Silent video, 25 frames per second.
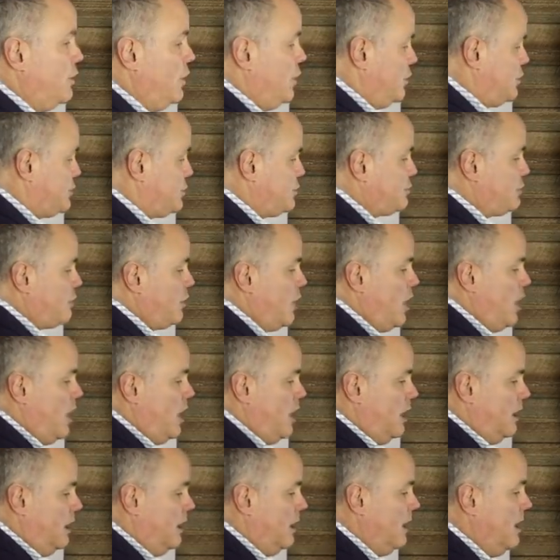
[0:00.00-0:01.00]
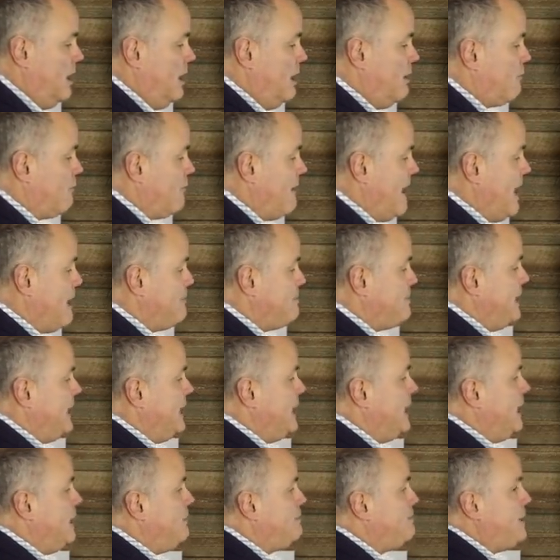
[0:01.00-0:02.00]
real strong. Wrapping
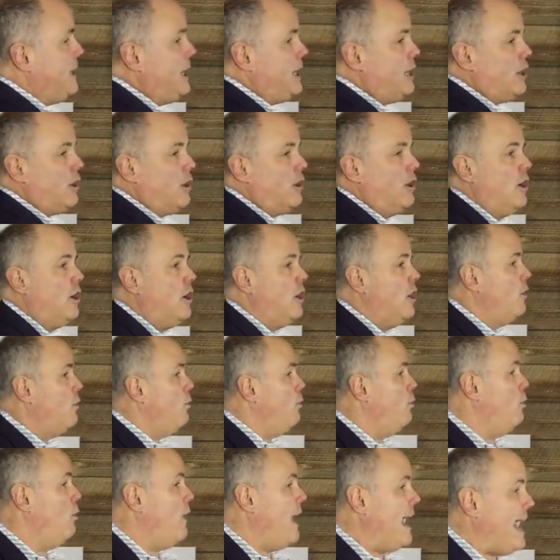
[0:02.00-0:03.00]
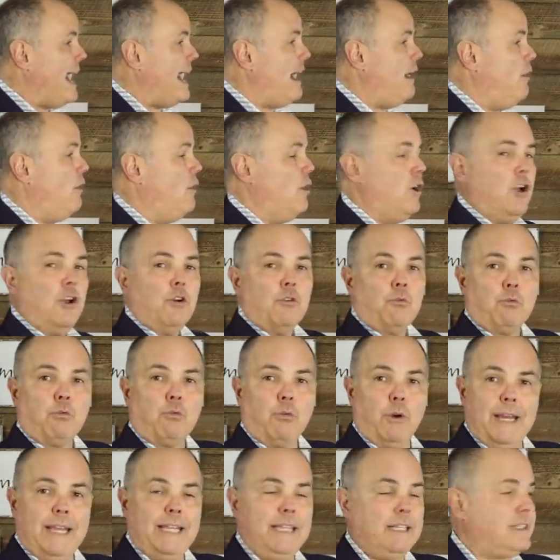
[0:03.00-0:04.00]
it up here, wow,
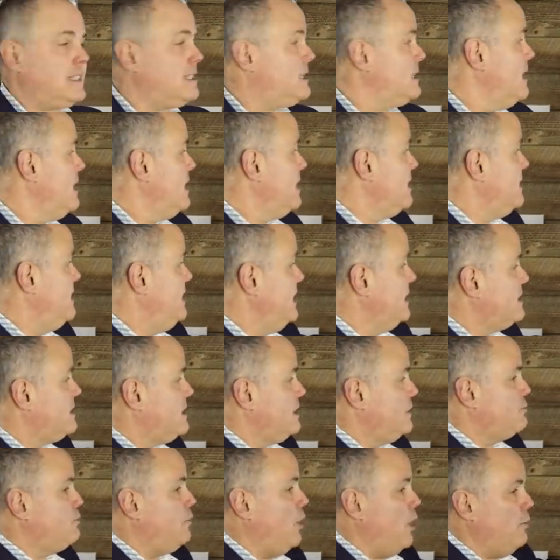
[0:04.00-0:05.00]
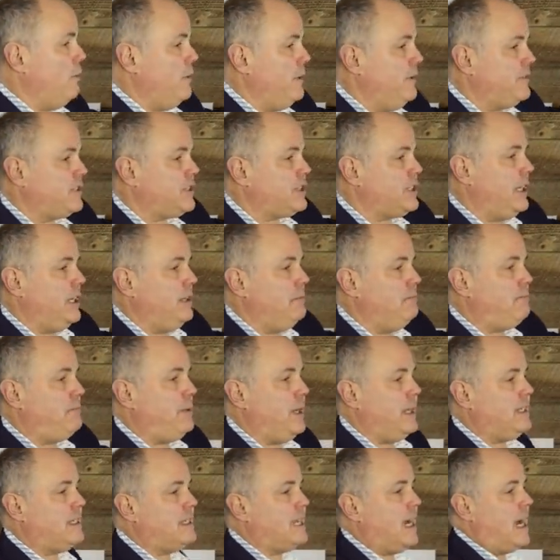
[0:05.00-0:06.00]
REITs. This is what we've seen
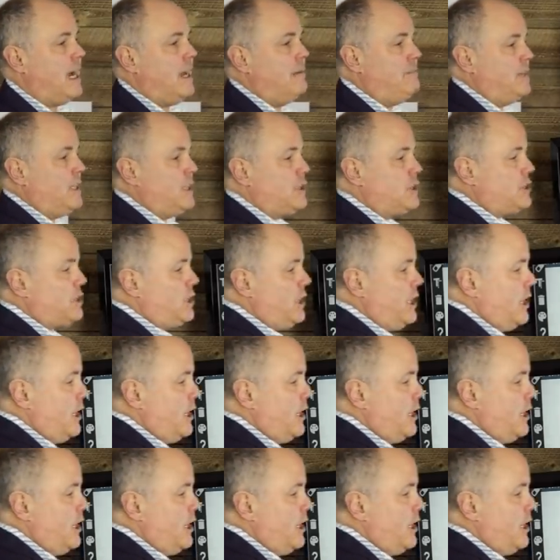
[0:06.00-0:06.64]
big time this